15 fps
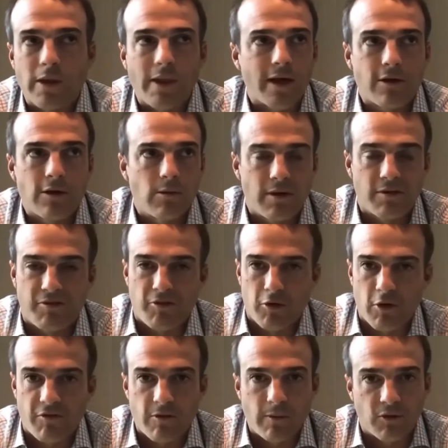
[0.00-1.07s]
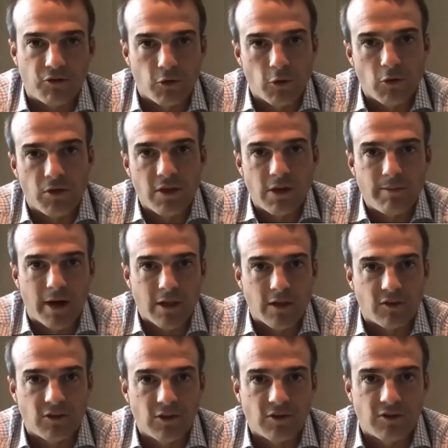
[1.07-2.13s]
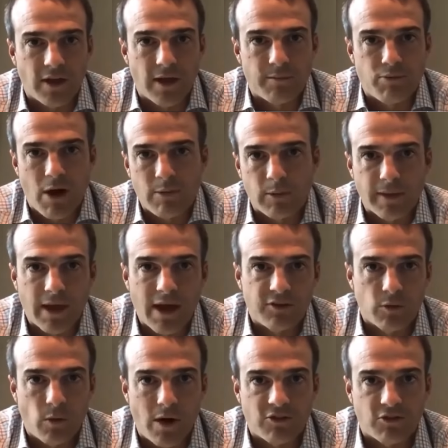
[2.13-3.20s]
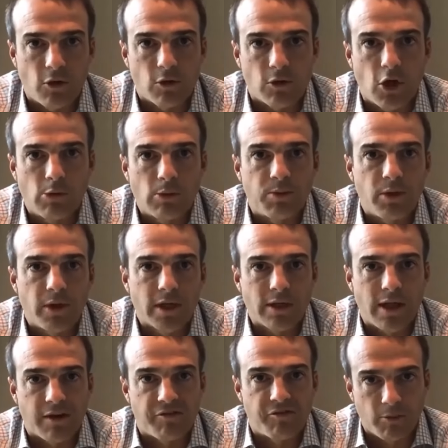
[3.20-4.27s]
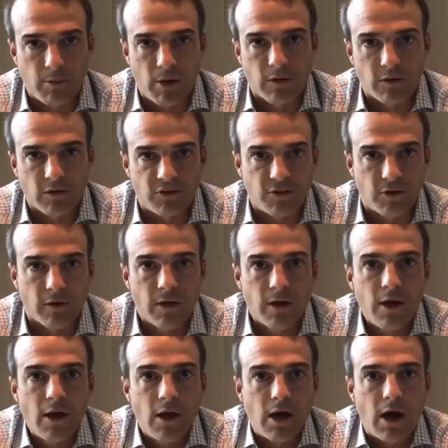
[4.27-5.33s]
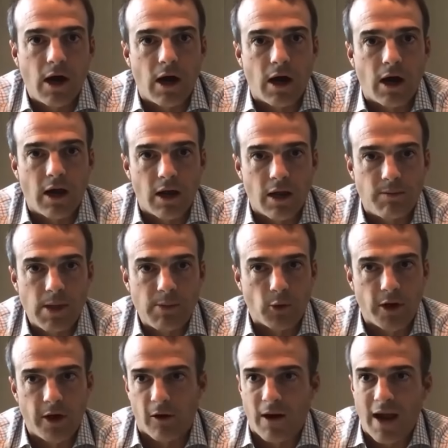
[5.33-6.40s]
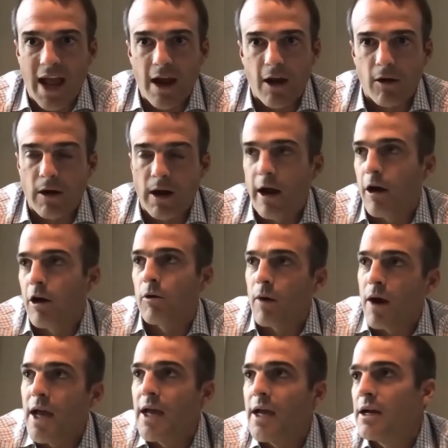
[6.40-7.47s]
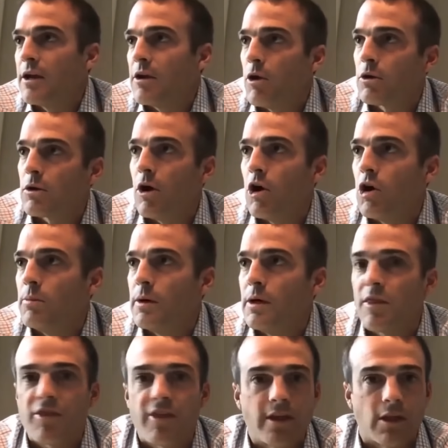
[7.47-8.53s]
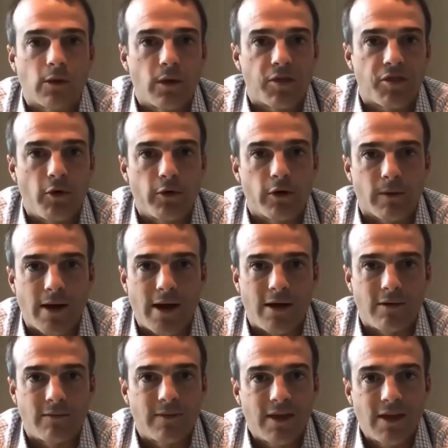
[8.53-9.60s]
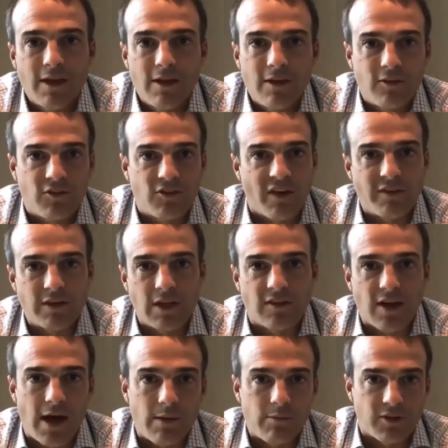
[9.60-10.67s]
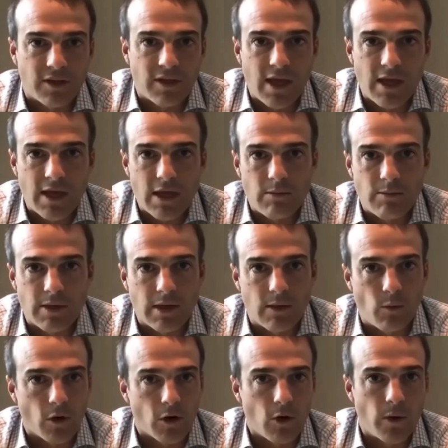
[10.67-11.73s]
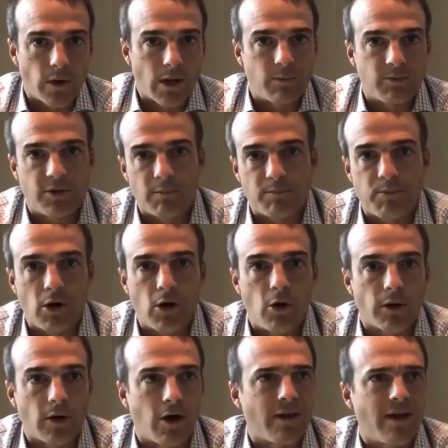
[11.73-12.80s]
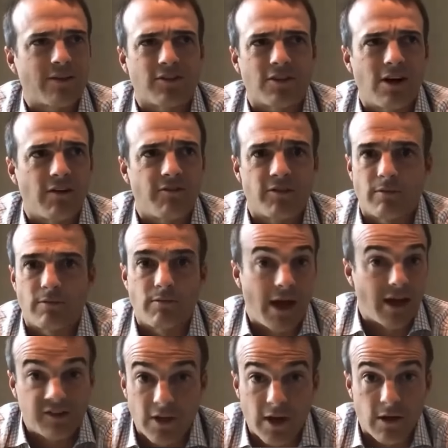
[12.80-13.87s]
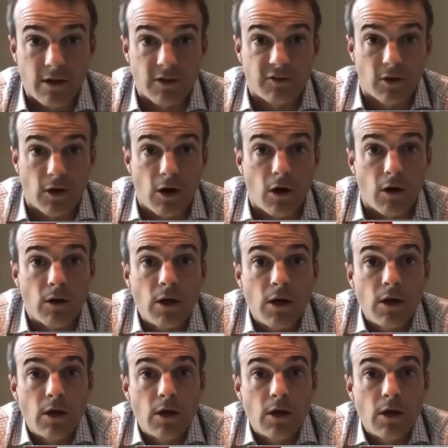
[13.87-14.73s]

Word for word: And that couldn't be further from the truth. Anybody that says that probably hasn't watched Oklahoma play a lot of football this year. Uh, people hear air, air raid in Oklahoma and think that we throw it around seventy times a game and we're going up tempo and all that stuff. And that's not us at all.